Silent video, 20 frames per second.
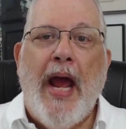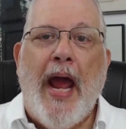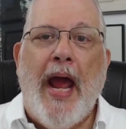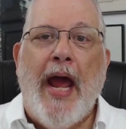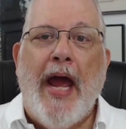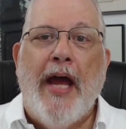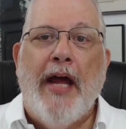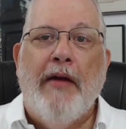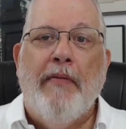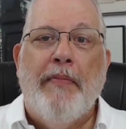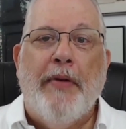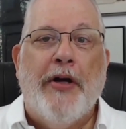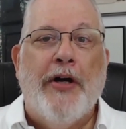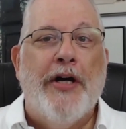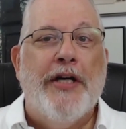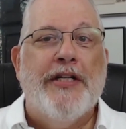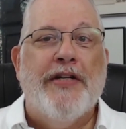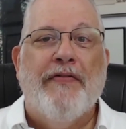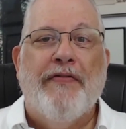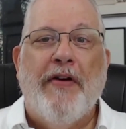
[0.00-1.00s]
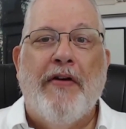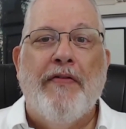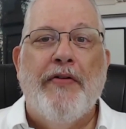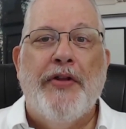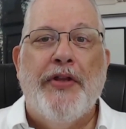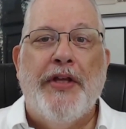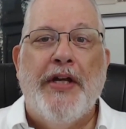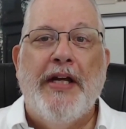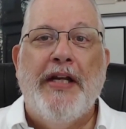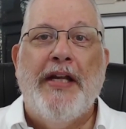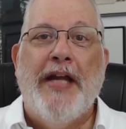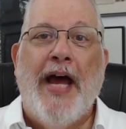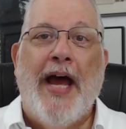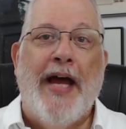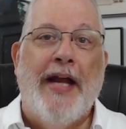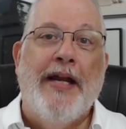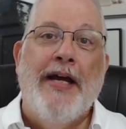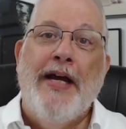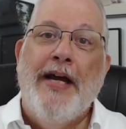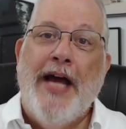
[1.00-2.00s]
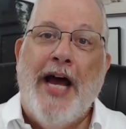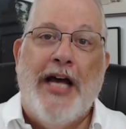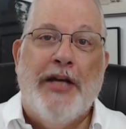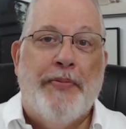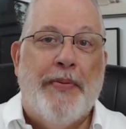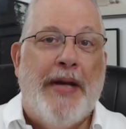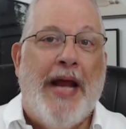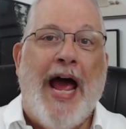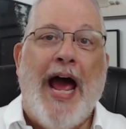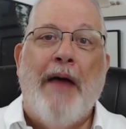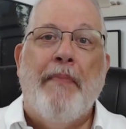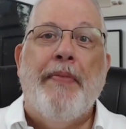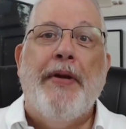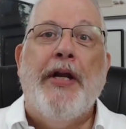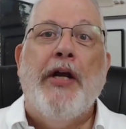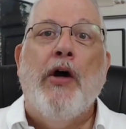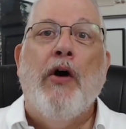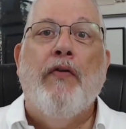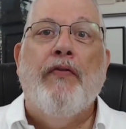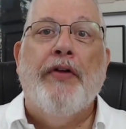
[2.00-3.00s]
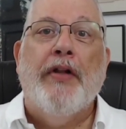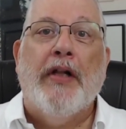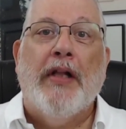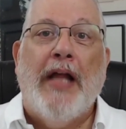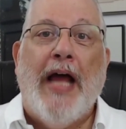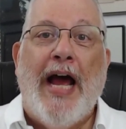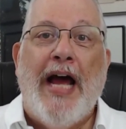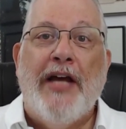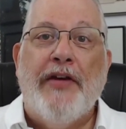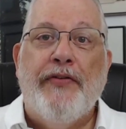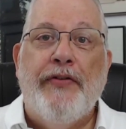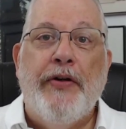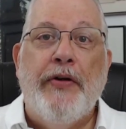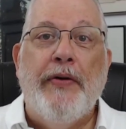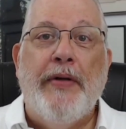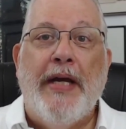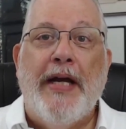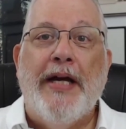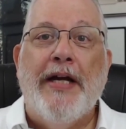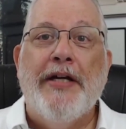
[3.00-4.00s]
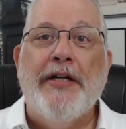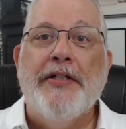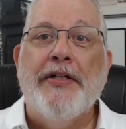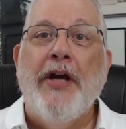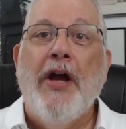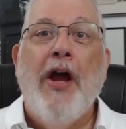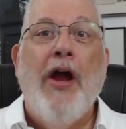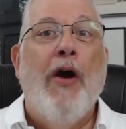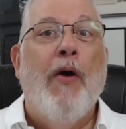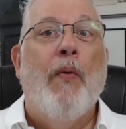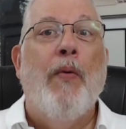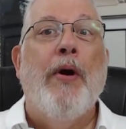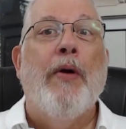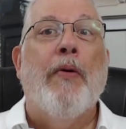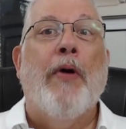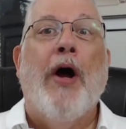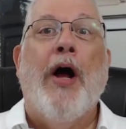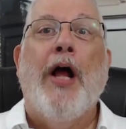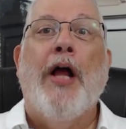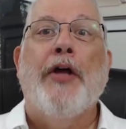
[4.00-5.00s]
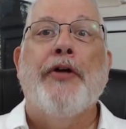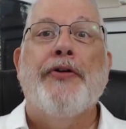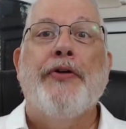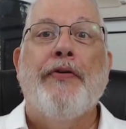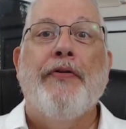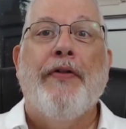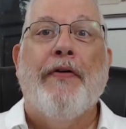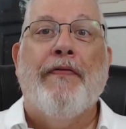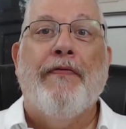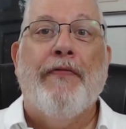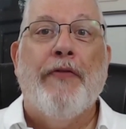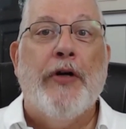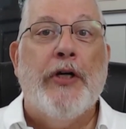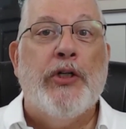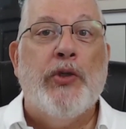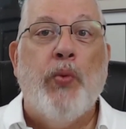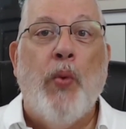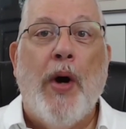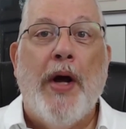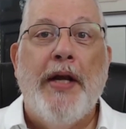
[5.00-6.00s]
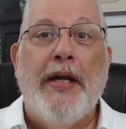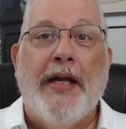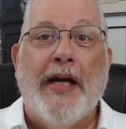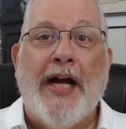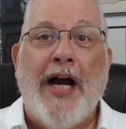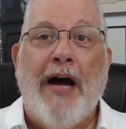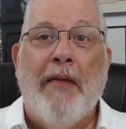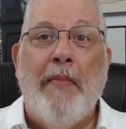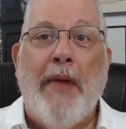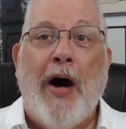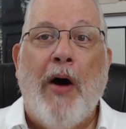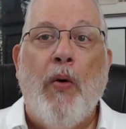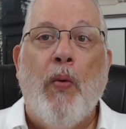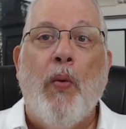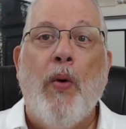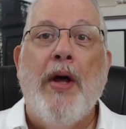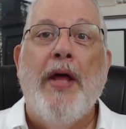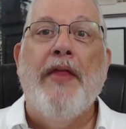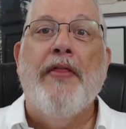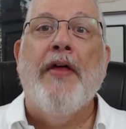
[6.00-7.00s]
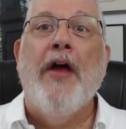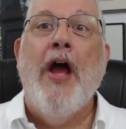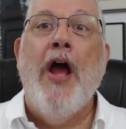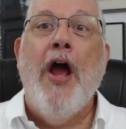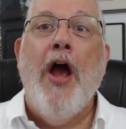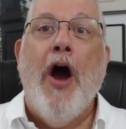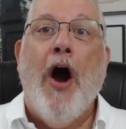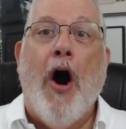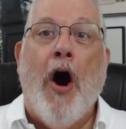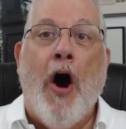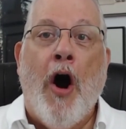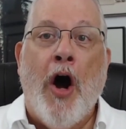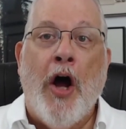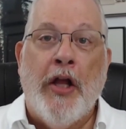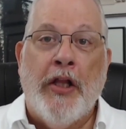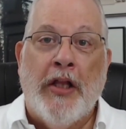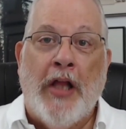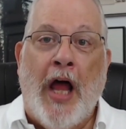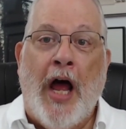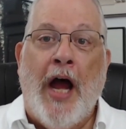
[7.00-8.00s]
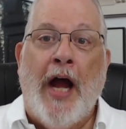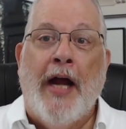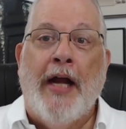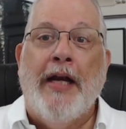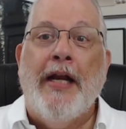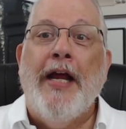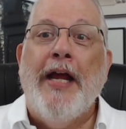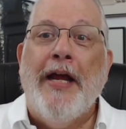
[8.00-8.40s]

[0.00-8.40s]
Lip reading: And because of everything that has been happening over the last few years, we were also the first one to come out with online